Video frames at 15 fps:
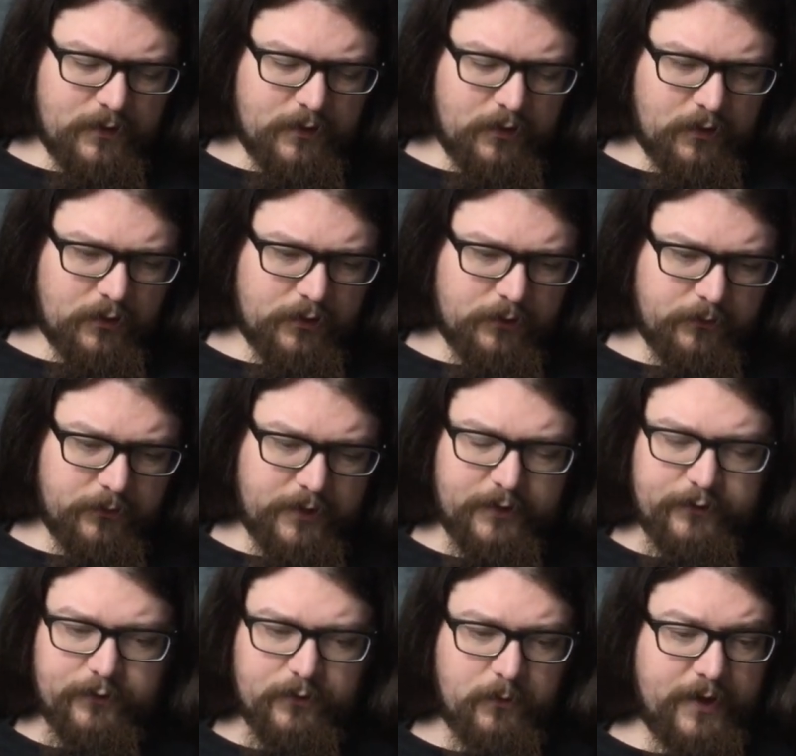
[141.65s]
We need
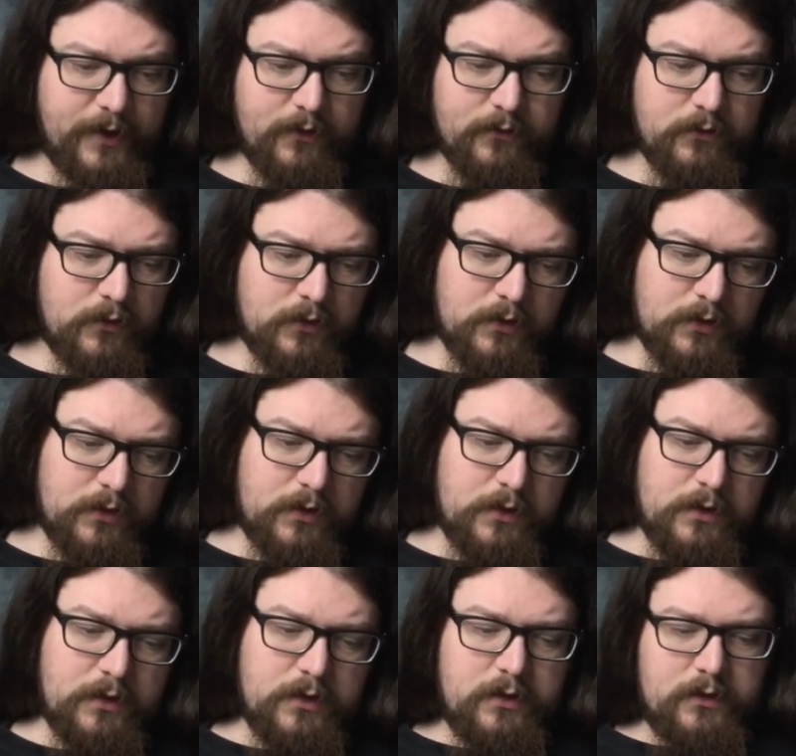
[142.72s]
to wait
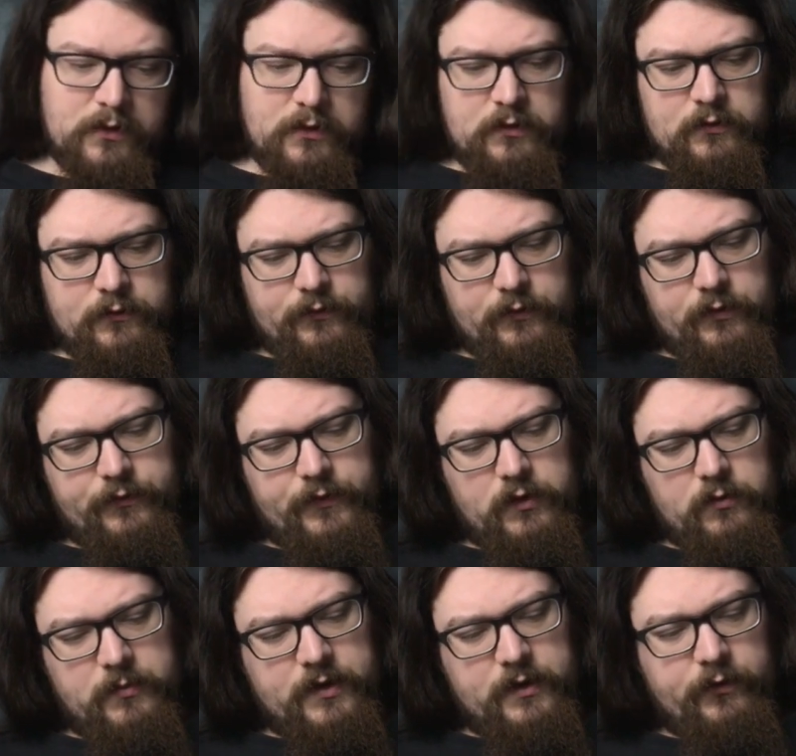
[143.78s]
for a few
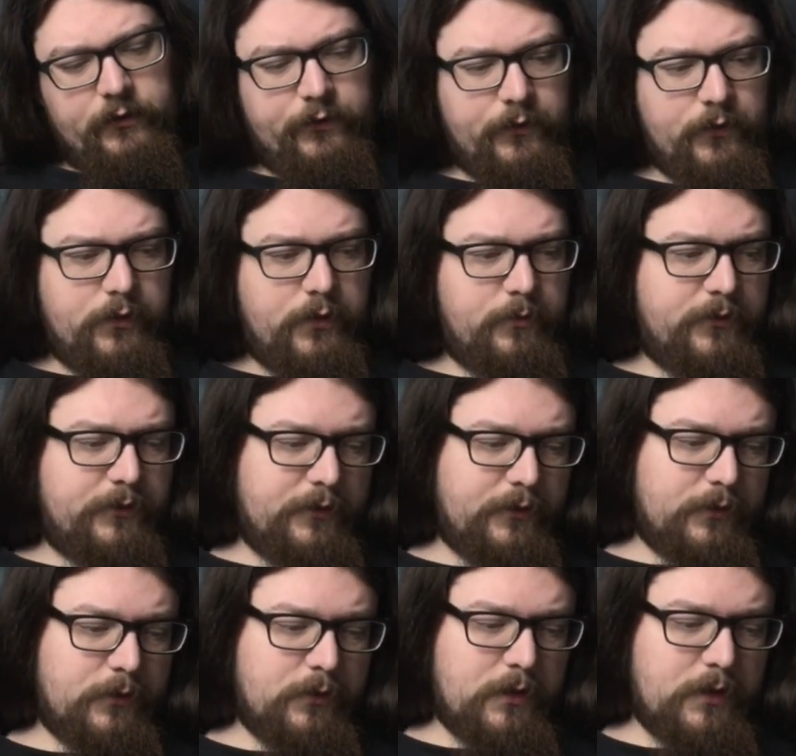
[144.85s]
minutes for them to